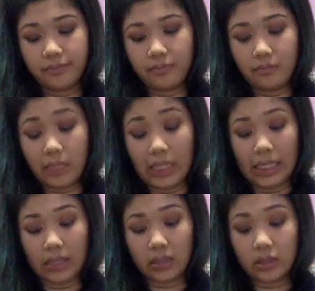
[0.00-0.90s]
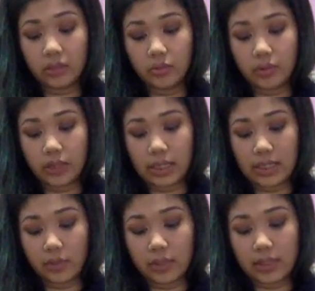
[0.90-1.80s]
meaning with
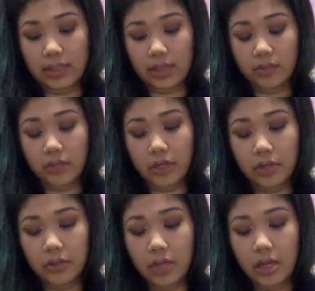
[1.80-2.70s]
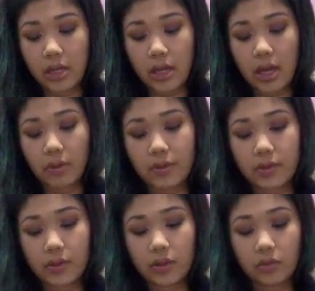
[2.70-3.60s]
the second row, and I'm
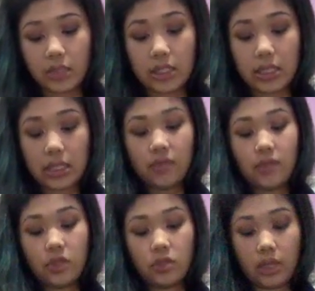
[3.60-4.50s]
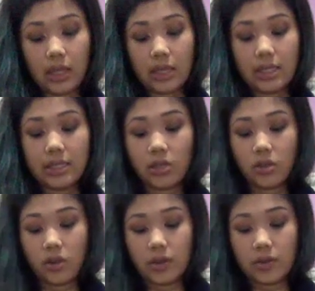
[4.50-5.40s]
also going to read it individually because it
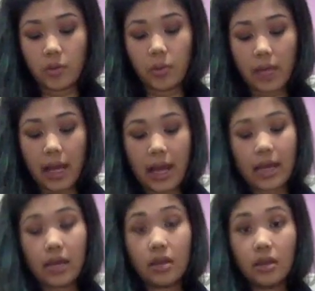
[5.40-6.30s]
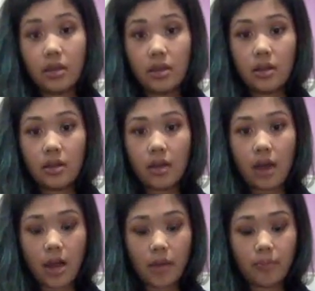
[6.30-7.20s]
could also apply
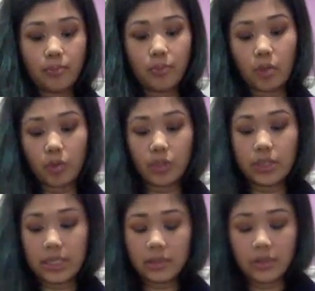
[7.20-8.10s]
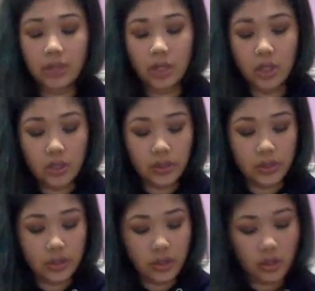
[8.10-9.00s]
per person.
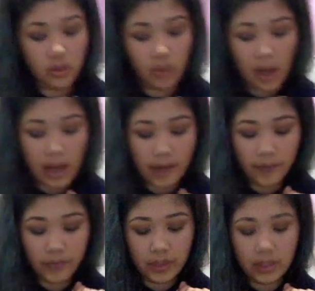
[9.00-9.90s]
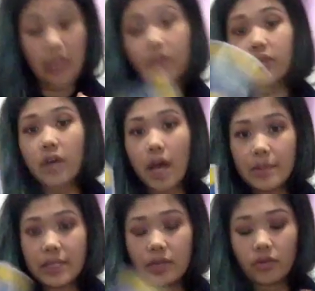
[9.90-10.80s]
So the Nine of
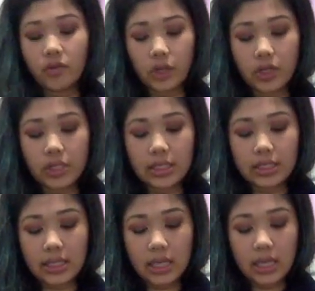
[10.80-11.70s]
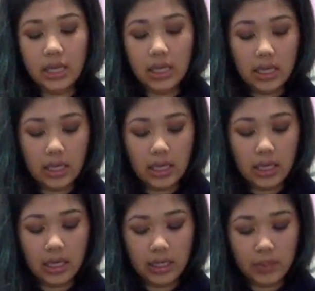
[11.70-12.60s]
Cups in reversed
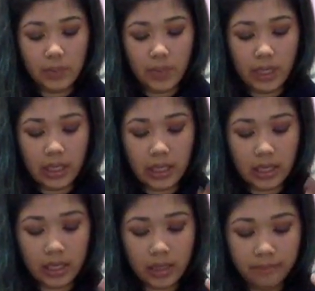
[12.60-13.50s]
is being